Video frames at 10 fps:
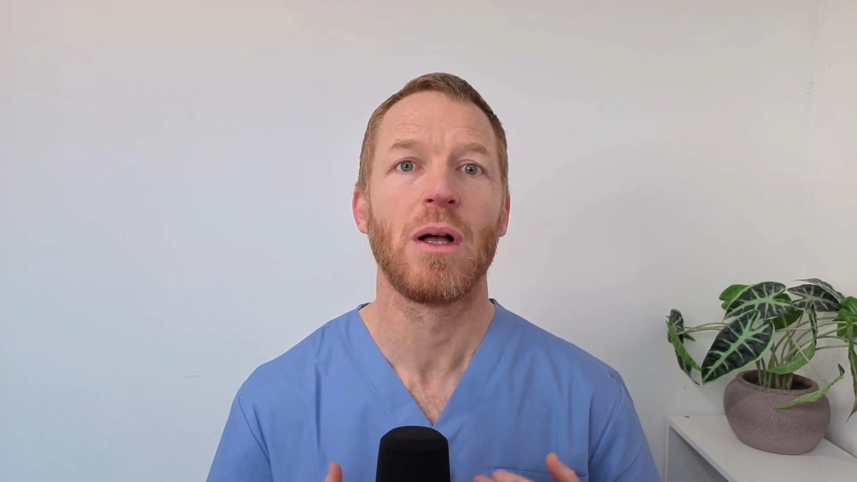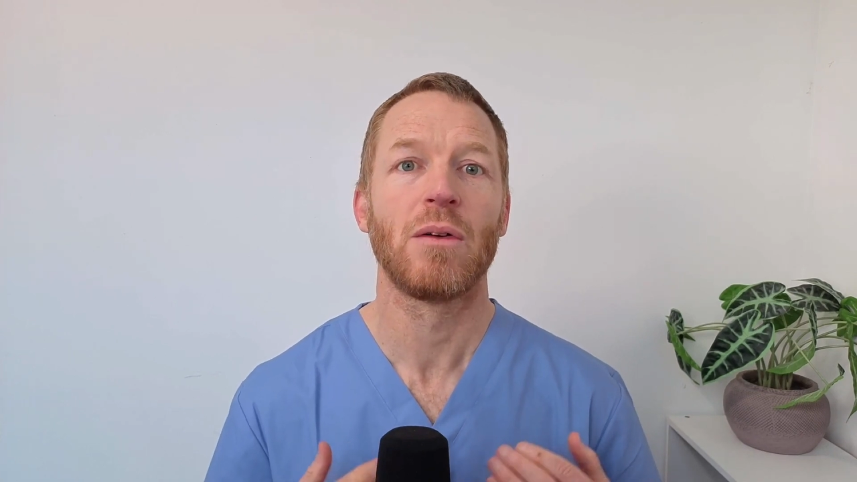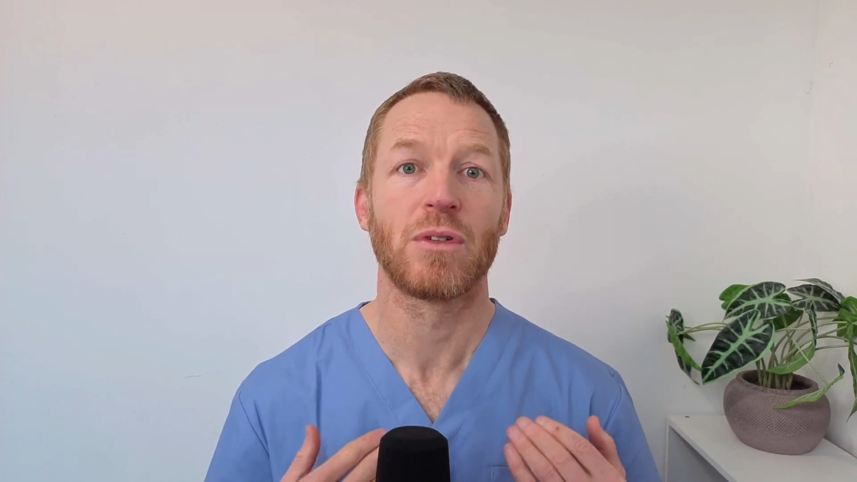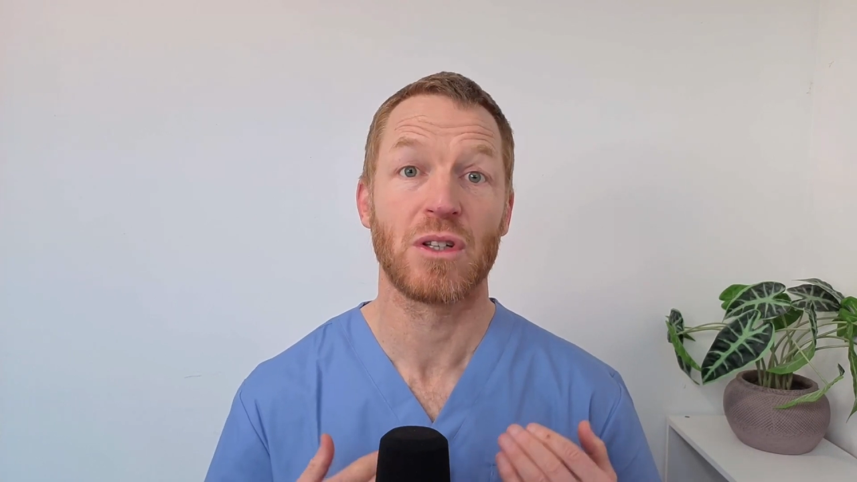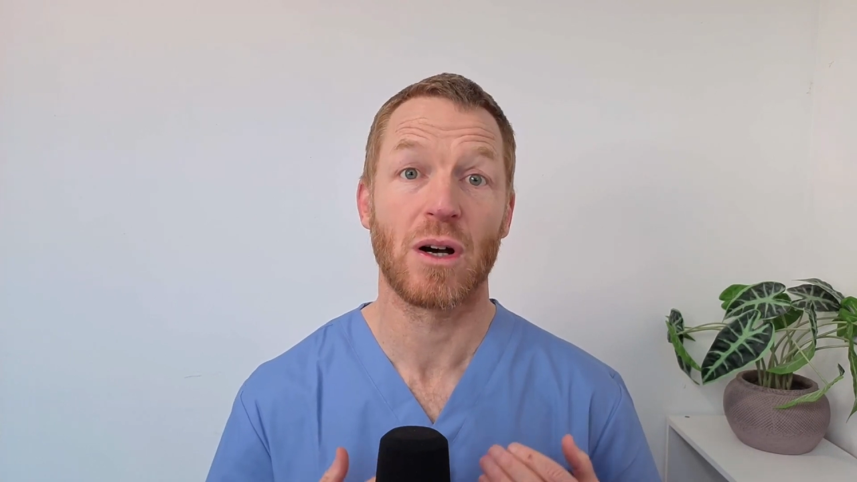
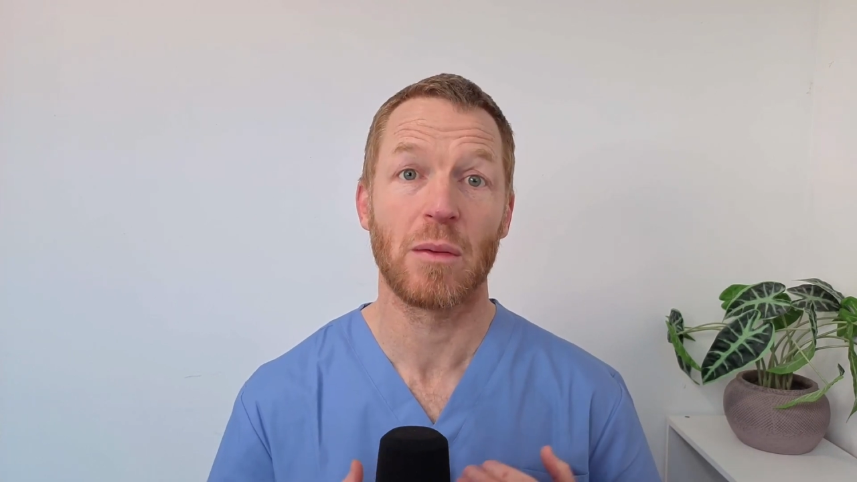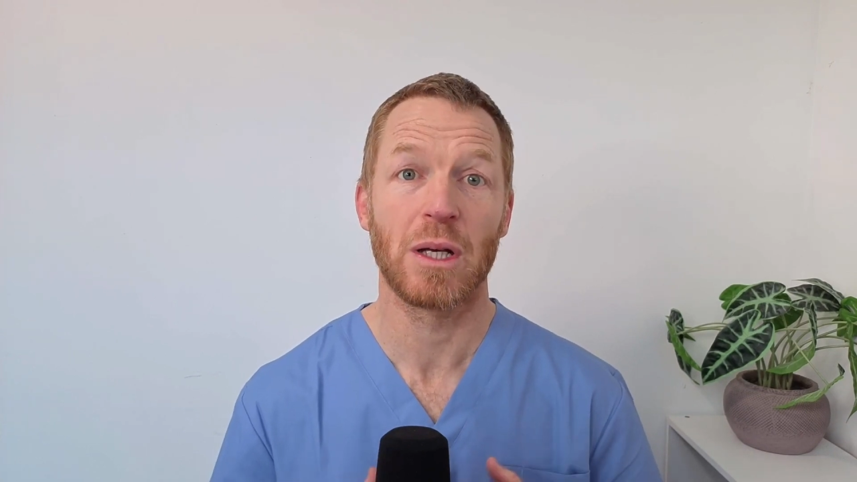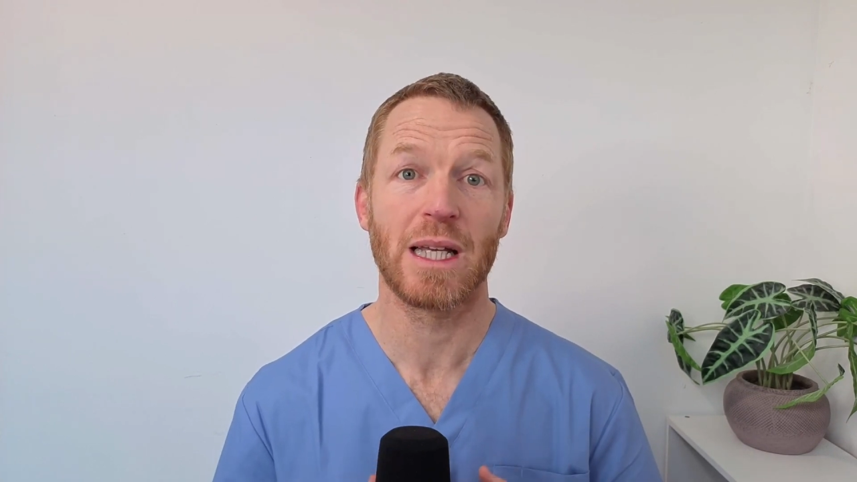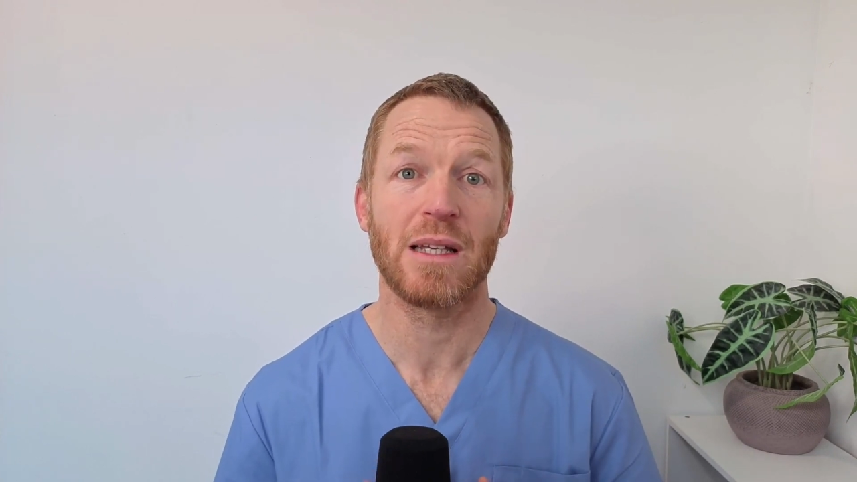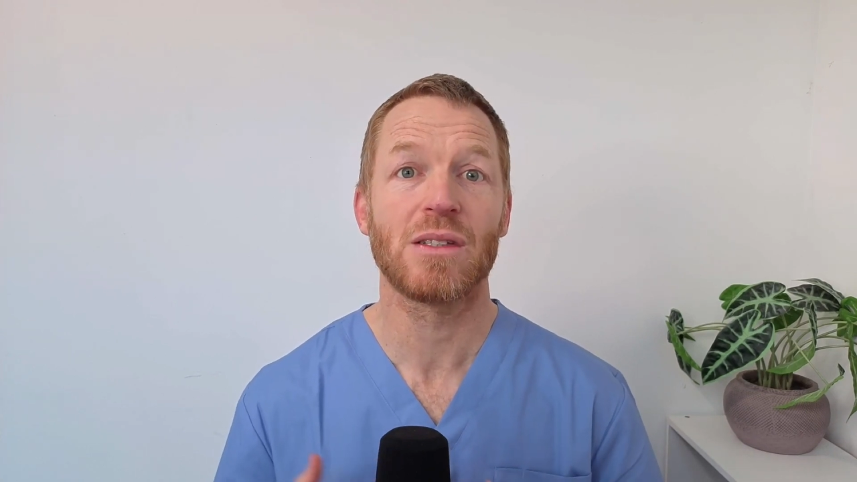for
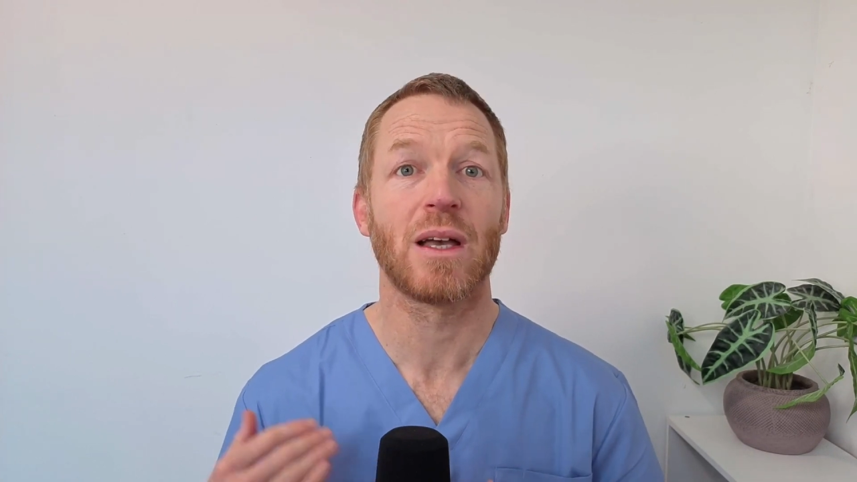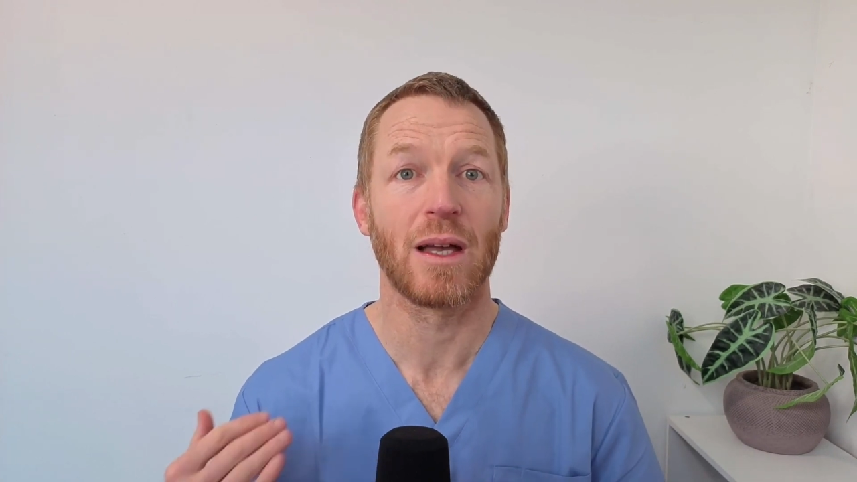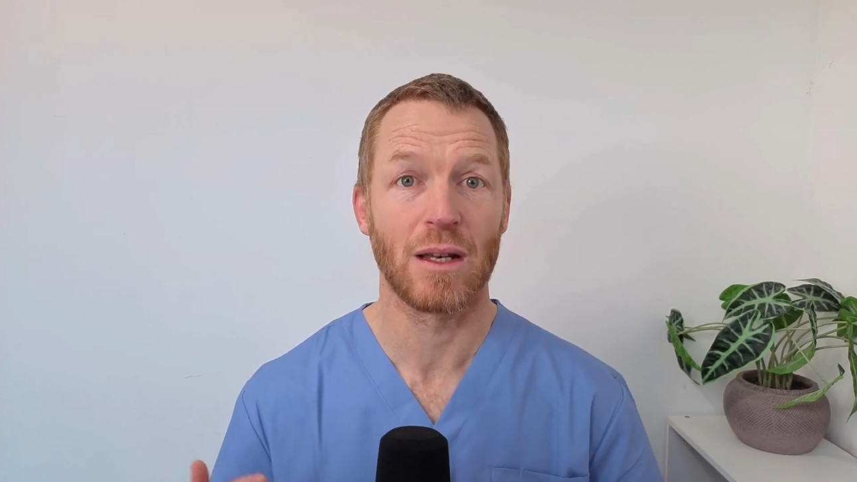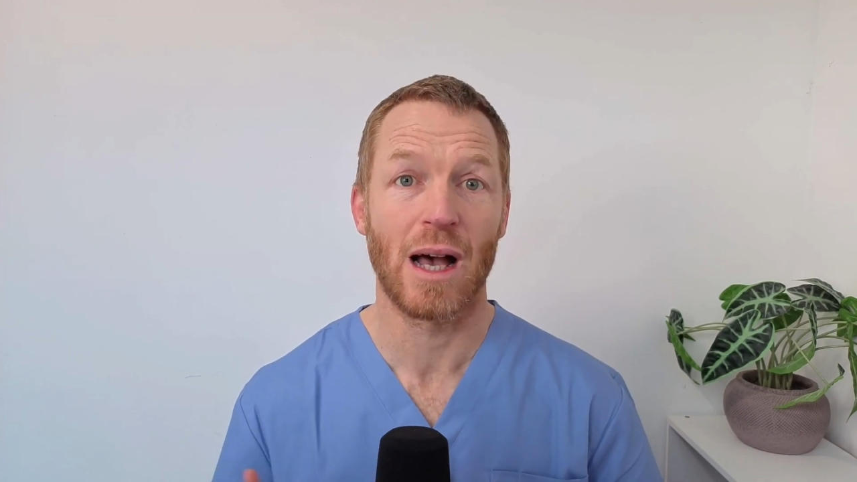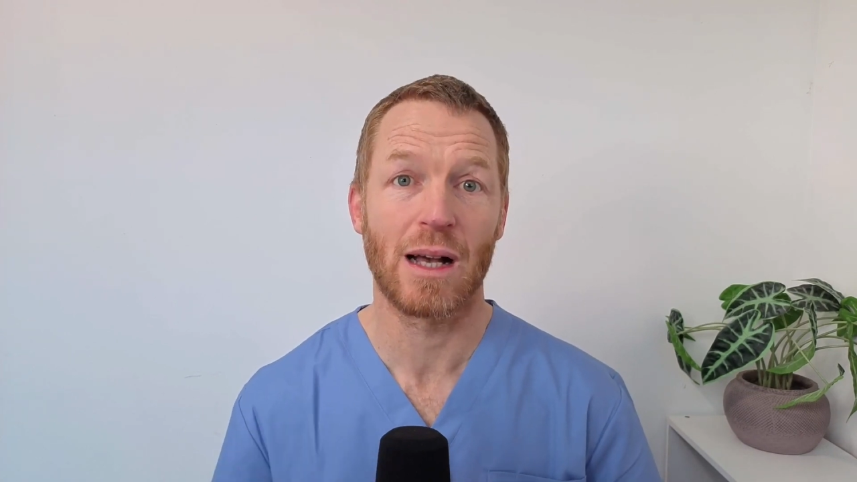diabetes
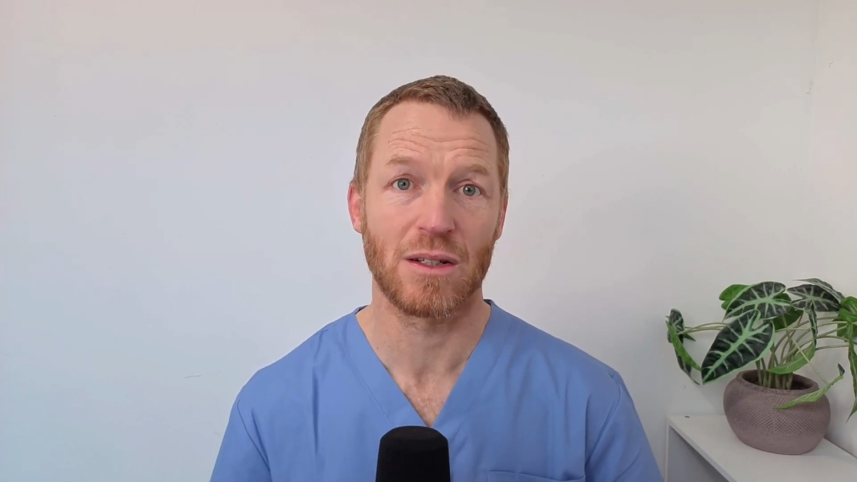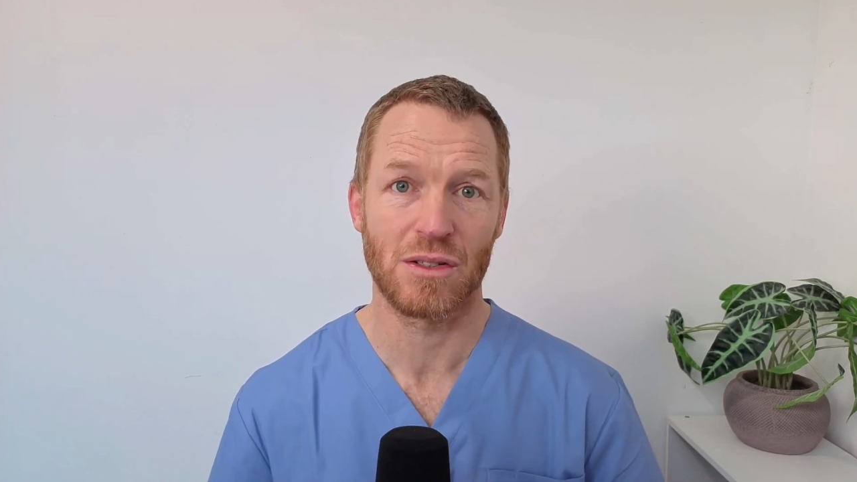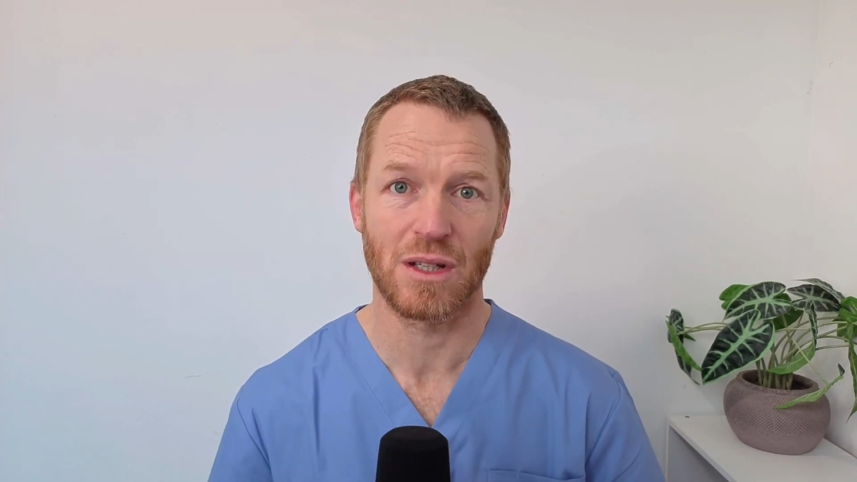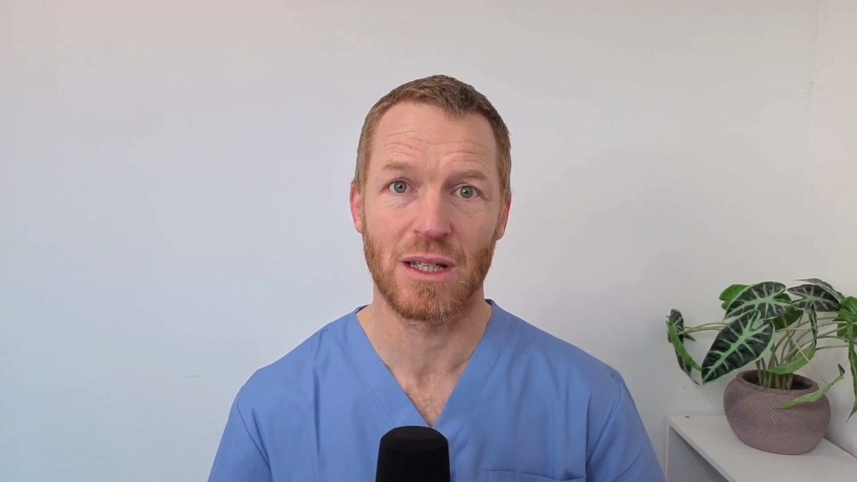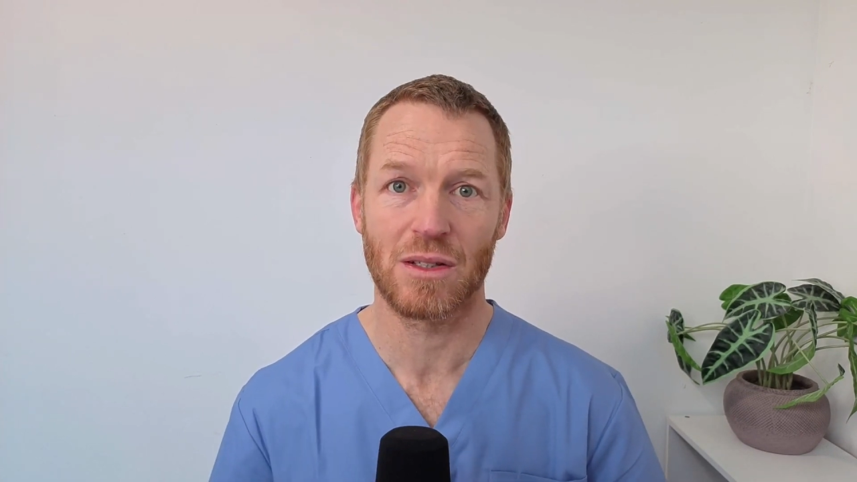and heart
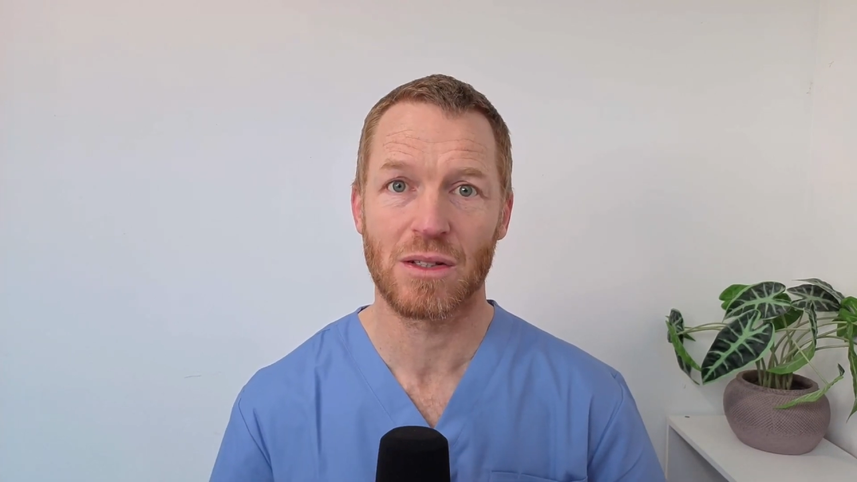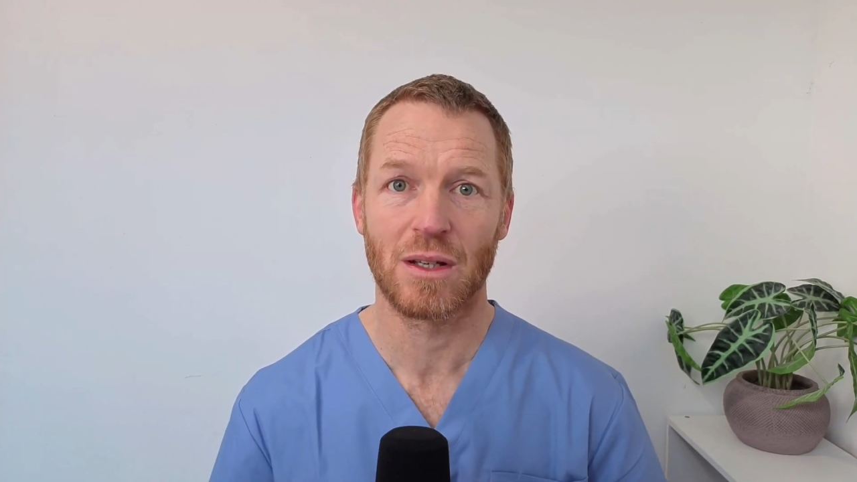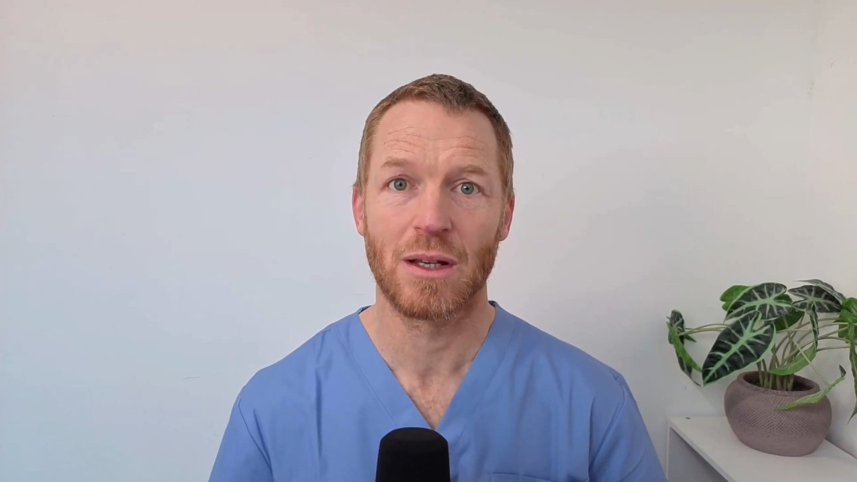disease.